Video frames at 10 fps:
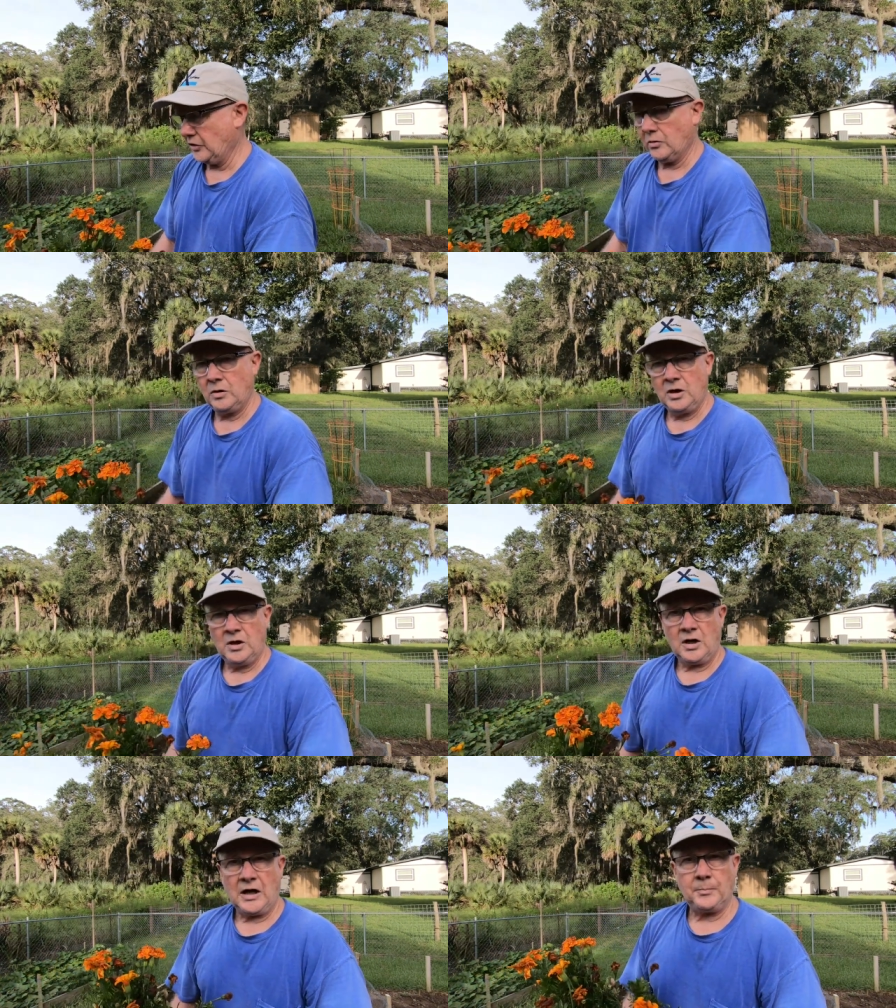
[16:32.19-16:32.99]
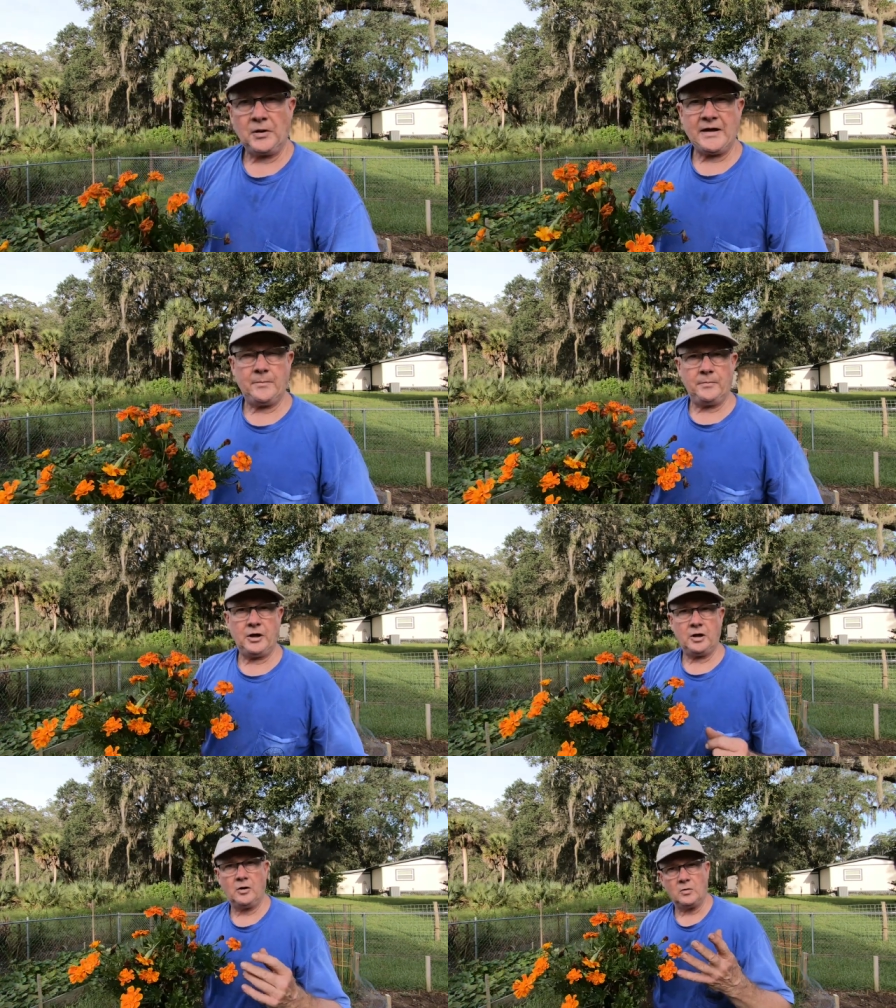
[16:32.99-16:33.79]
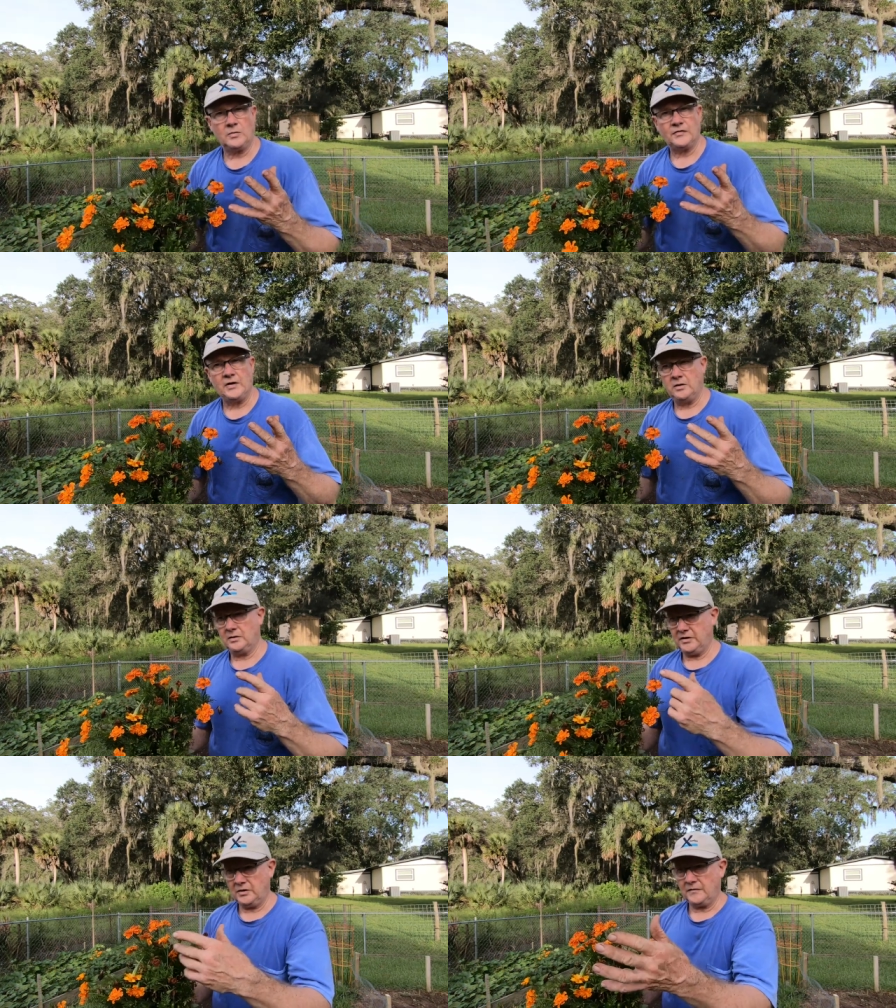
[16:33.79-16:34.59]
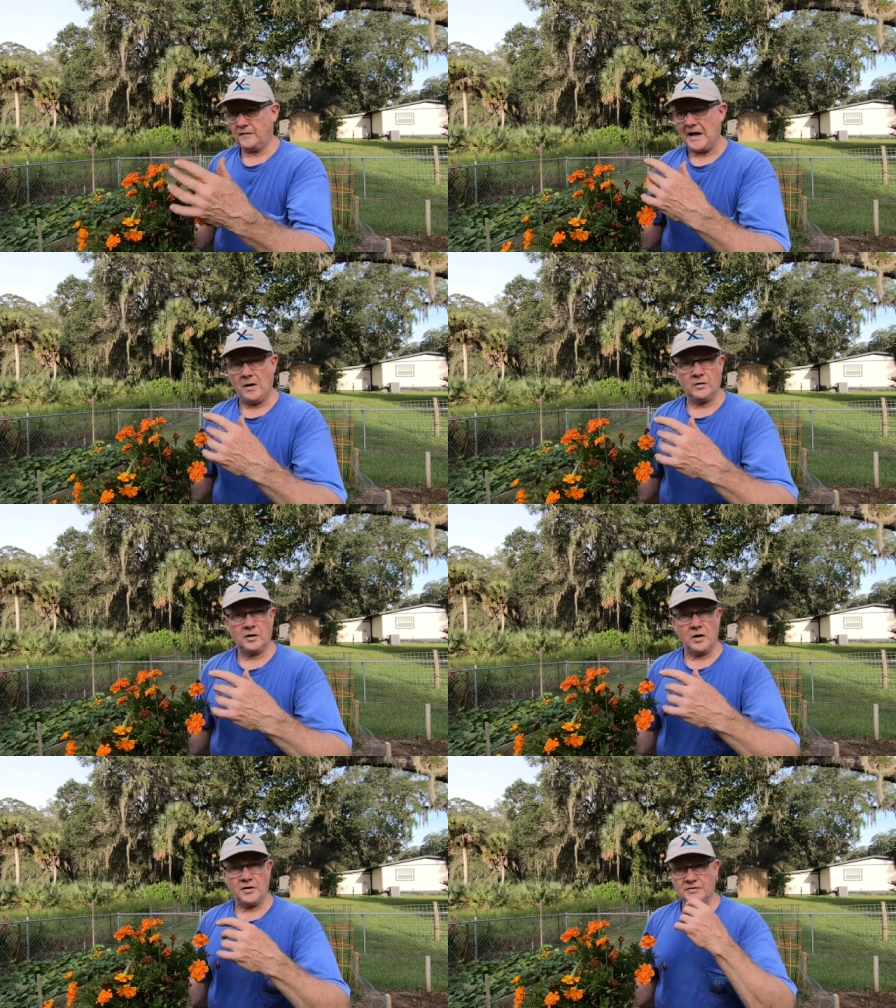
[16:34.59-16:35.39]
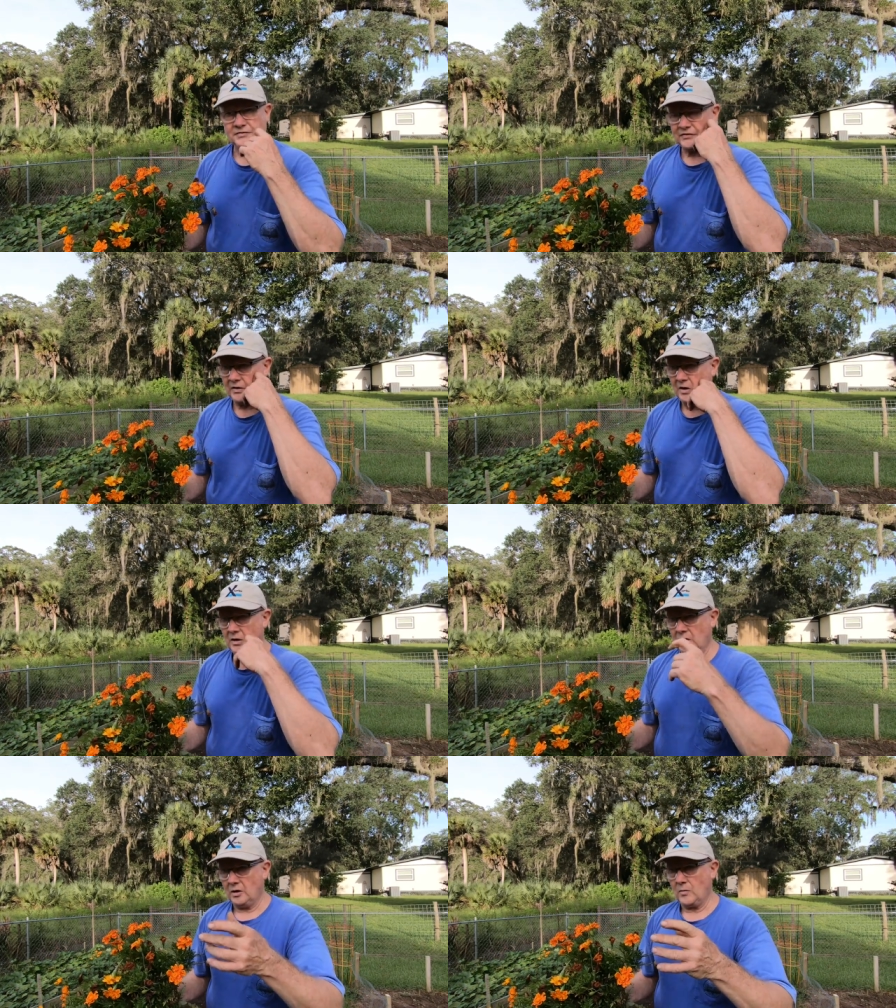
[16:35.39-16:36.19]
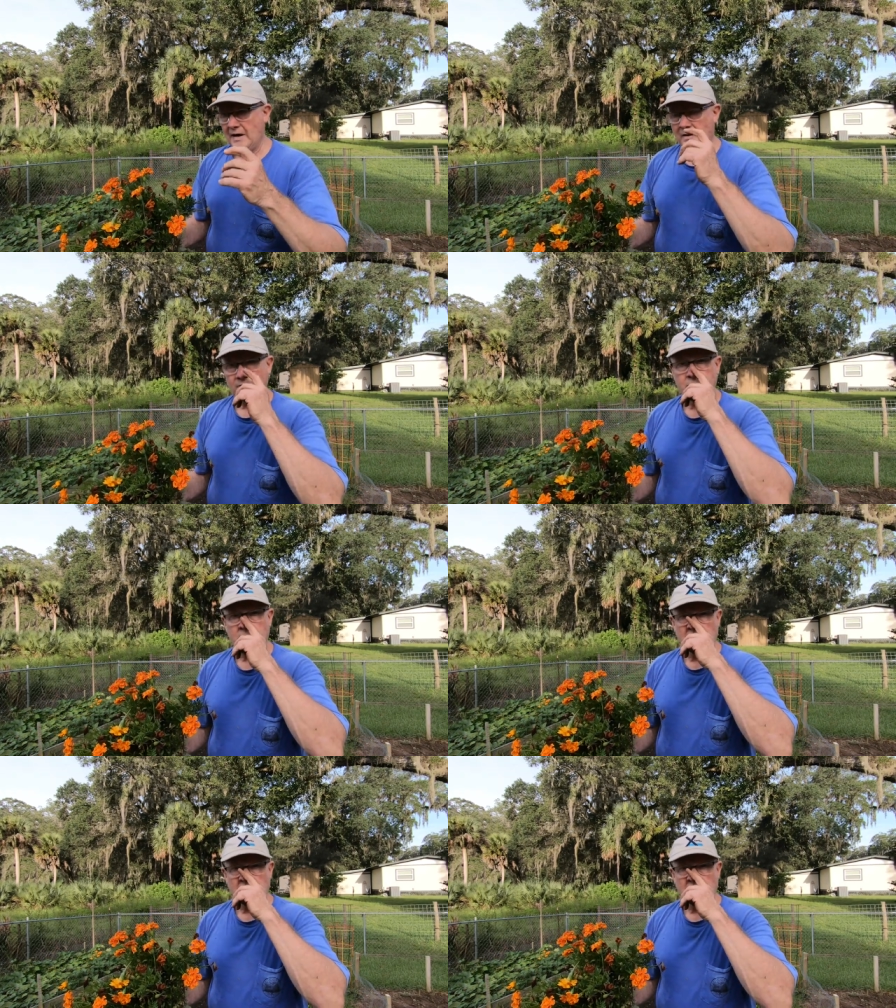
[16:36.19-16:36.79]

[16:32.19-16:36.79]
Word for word: So I plant marigolds in the flower gardens around